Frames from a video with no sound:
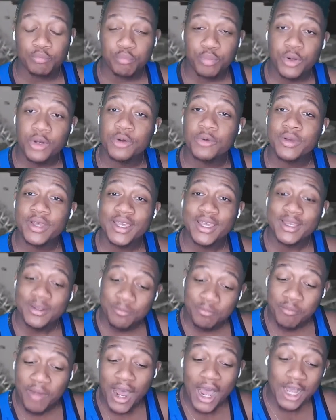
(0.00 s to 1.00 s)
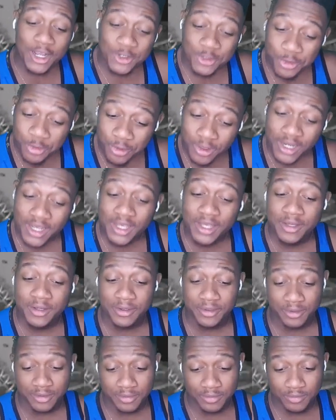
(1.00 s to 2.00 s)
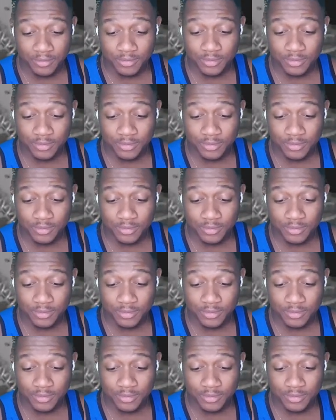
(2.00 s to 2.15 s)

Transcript: Bro, in my crib.